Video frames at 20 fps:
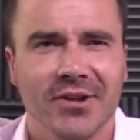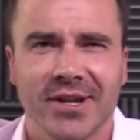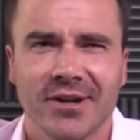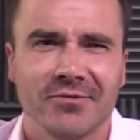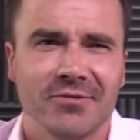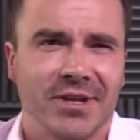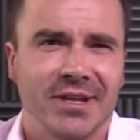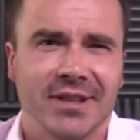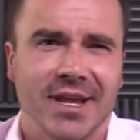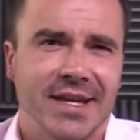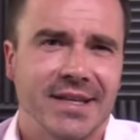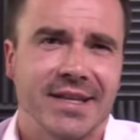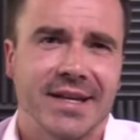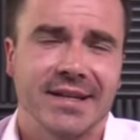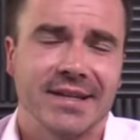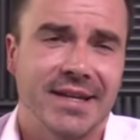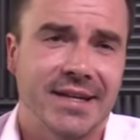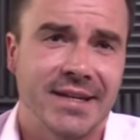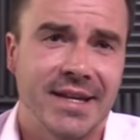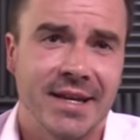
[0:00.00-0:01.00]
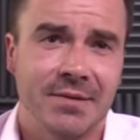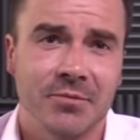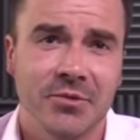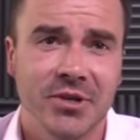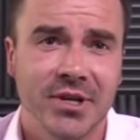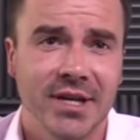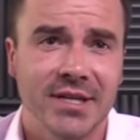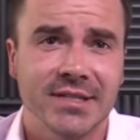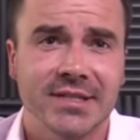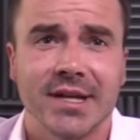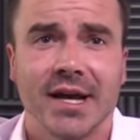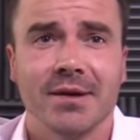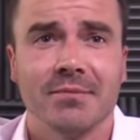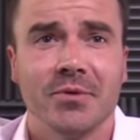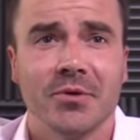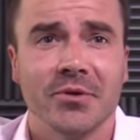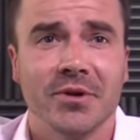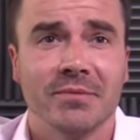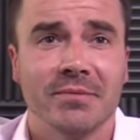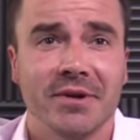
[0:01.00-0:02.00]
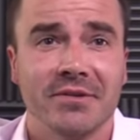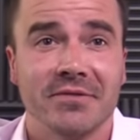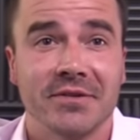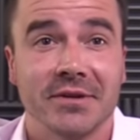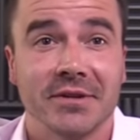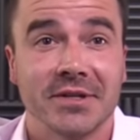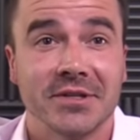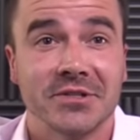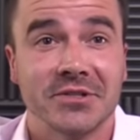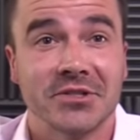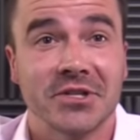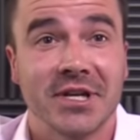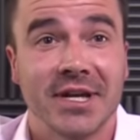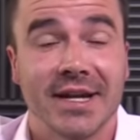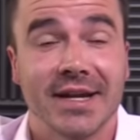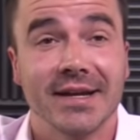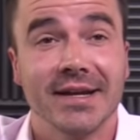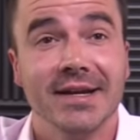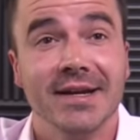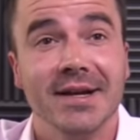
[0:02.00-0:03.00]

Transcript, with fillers: I don't really like that nickname. Will you guys stop hurting my feelings? Just kidding.